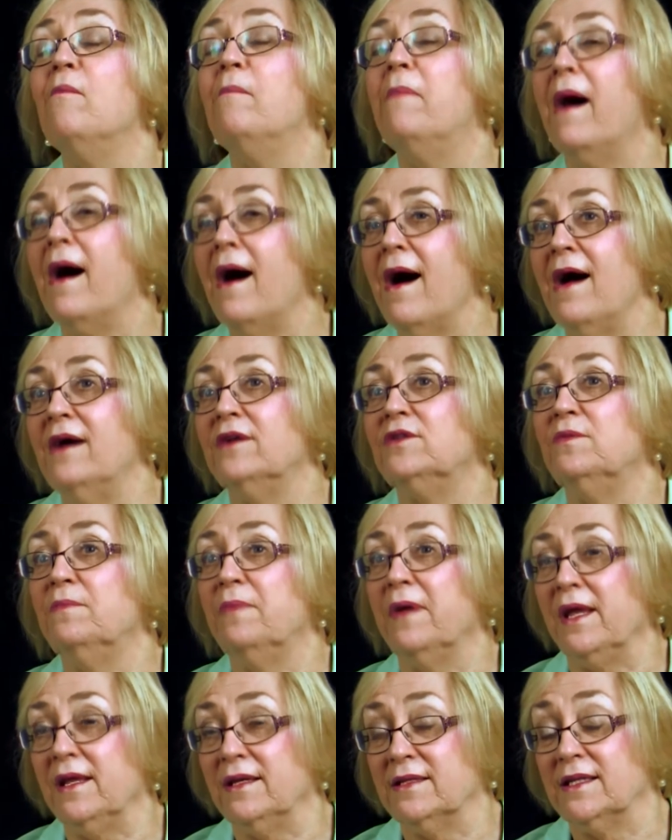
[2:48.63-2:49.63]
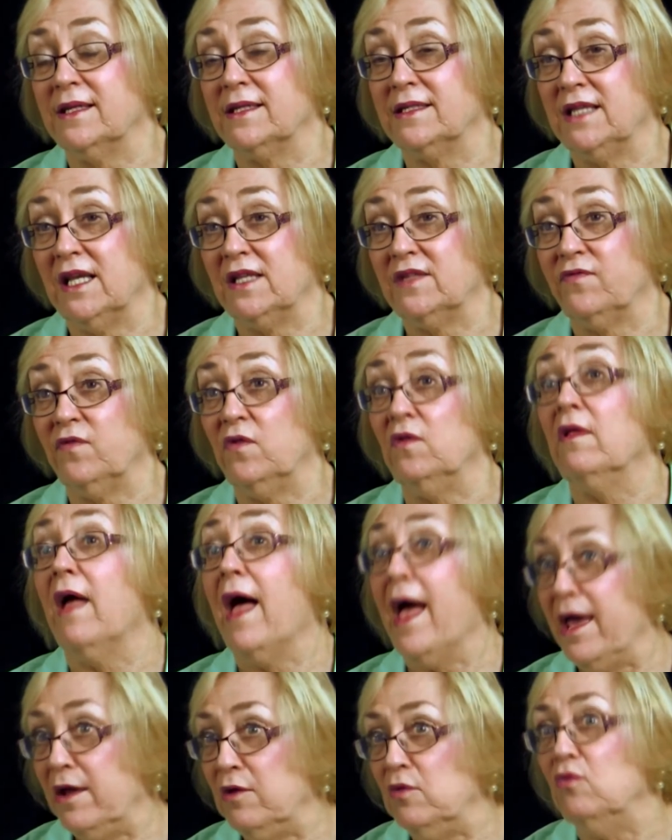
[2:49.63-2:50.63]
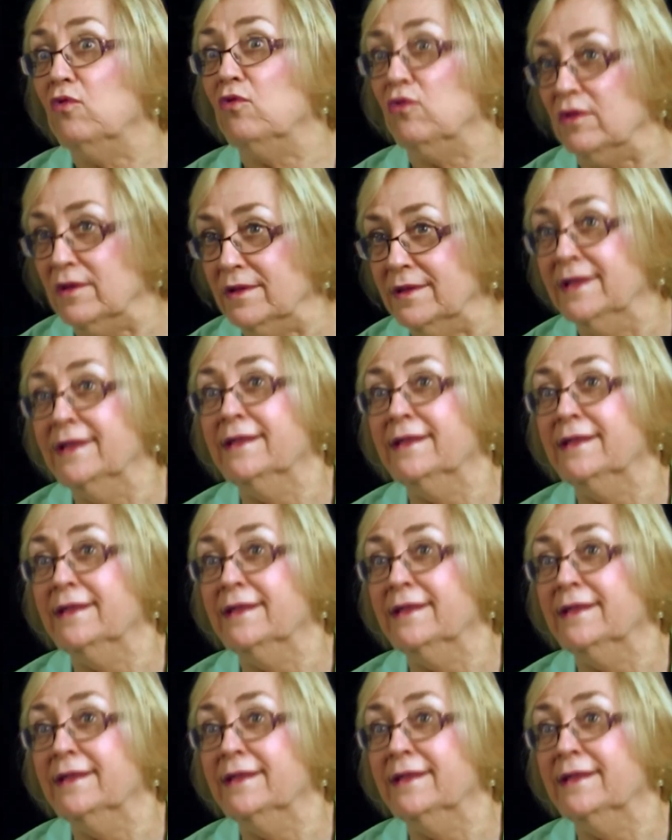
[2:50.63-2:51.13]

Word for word: bar to being successful at all.